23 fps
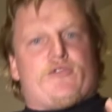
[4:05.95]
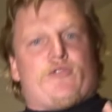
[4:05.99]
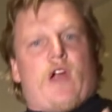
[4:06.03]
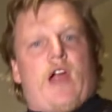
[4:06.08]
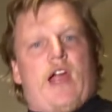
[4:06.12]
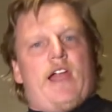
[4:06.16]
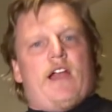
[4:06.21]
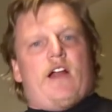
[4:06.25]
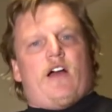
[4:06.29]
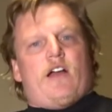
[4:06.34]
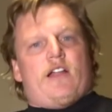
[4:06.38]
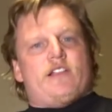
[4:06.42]

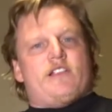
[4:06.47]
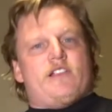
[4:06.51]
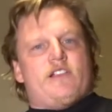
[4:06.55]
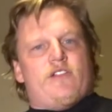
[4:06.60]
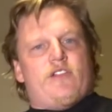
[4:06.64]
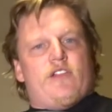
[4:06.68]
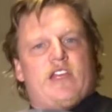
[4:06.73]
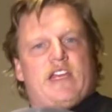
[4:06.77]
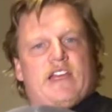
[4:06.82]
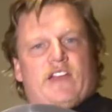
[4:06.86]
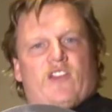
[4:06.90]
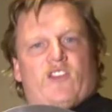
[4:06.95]
right onto
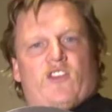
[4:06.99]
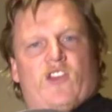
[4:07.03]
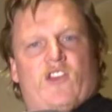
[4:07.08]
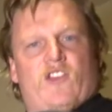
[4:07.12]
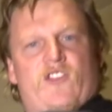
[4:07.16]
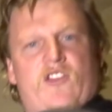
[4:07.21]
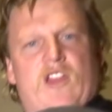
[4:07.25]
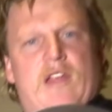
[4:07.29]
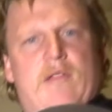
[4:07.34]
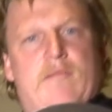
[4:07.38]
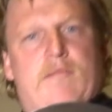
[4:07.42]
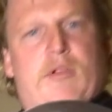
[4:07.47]
the
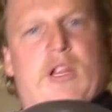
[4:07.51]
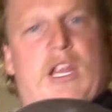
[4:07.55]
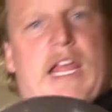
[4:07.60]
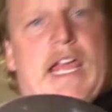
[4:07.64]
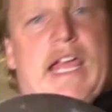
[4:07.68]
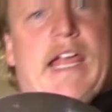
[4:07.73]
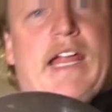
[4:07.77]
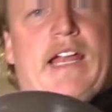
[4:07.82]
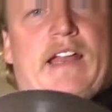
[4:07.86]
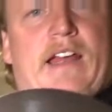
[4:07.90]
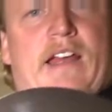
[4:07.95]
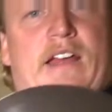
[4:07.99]
existing
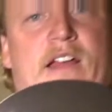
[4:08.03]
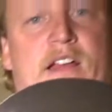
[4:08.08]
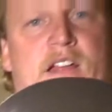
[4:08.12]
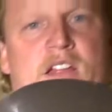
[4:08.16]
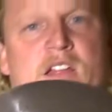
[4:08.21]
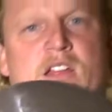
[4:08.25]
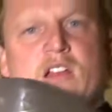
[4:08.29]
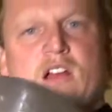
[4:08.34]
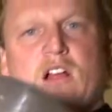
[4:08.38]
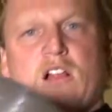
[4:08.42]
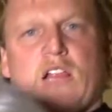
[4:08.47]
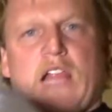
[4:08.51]
plate,
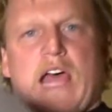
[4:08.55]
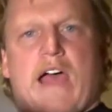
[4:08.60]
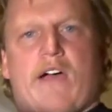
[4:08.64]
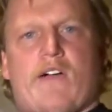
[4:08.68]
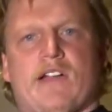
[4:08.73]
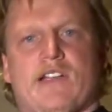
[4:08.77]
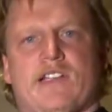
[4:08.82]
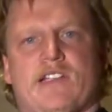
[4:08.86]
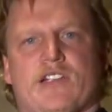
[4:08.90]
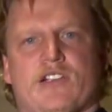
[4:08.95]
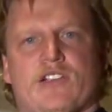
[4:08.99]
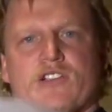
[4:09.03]
allow
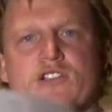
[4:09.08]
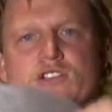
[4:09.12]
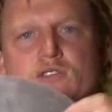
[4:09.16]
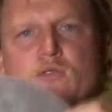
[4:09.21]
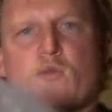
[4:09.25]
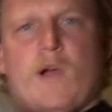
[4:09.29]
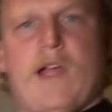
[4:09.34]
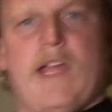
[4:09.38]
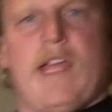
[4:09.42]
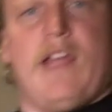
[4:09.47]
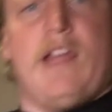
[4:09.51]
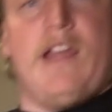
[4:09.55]
it to
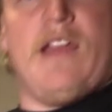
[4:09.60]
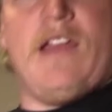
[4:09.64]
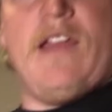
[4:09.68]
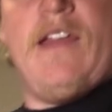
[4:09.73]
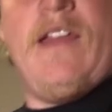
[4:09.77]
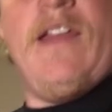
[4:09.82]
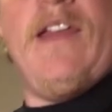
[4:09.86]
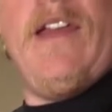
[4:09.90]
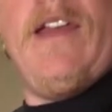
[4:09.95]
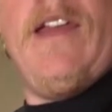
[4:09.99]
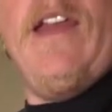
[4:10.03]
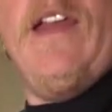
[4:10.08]
swing,
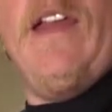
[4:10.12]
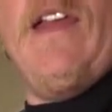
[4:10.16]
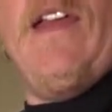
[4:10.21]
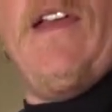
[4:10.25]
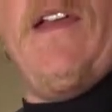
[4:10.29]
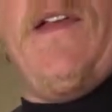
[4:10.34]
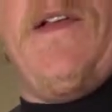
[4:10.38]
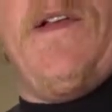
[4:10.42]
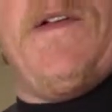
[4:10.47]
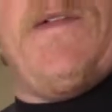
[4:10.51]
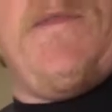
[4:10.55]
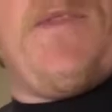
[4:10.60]

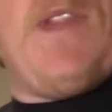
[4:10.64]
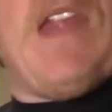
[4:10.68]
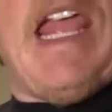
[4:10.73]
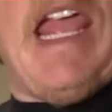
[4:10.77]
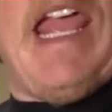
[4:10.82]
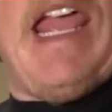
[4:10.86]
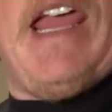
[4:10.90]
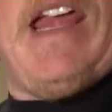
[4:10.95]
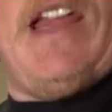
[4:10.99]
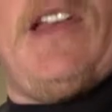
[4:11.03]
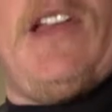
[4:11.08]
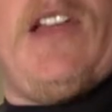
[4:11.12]

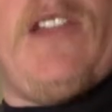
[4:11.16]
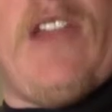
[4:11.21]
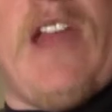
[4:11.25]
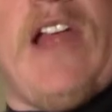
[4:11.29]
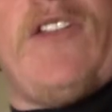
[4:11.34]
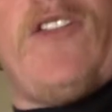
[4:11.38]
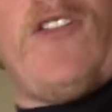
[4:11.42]
and that